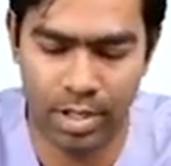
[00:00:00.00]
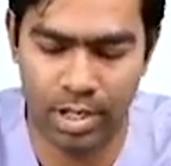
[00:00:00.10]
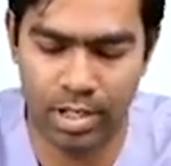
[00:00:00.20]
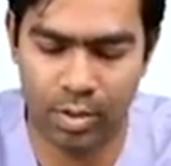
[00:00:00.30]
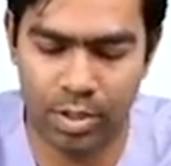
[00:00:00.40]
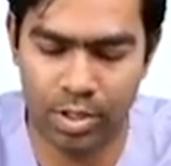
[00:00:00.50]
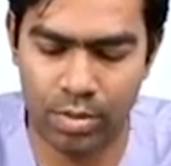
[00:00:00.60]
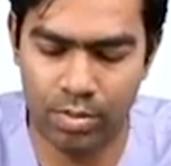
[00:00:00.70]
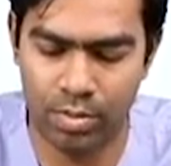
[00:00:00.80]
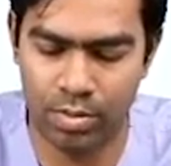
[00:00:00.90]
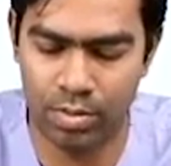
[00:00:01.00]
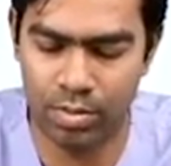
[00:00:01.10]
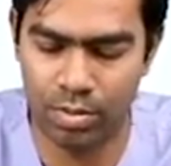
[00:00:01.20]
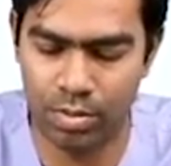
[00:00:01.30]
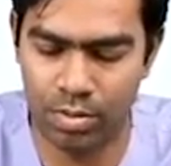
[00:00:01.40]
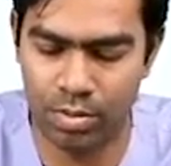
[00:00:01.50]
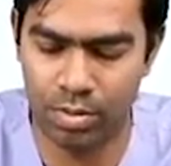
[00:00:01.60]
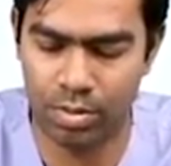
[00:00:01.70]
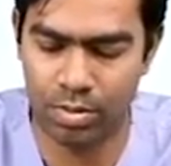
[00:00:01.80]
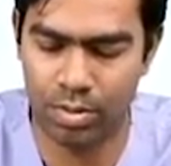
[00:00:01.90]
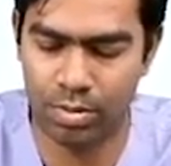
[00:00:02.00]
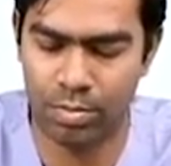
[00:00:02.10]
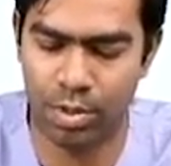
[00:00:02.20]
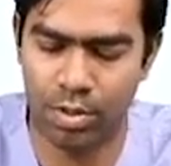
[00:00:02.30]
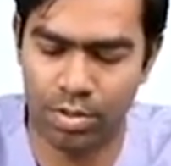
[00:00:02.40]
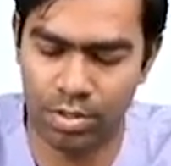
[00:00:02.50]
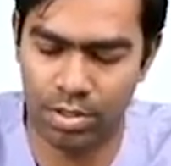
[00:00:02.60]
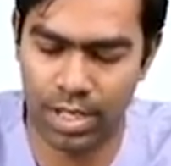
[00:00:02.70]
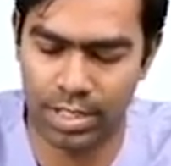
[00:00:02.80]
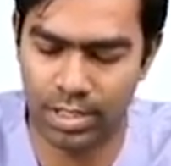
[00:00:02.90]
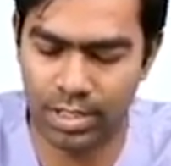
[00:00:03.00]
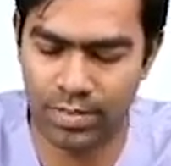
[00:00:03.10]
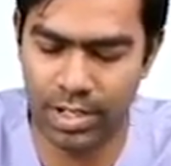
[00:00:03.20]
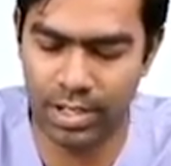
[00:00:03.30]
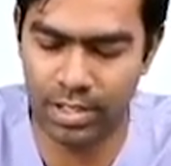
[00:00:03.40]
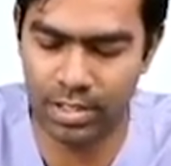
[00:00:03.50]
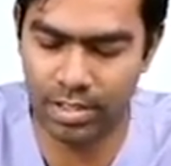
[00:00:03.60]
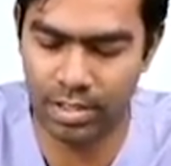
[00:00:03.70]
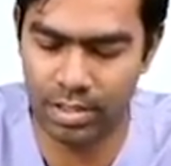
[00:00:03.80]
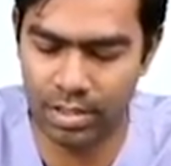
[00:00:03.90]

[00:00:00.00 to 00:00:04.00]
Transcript: and they are going to produce excessive ADH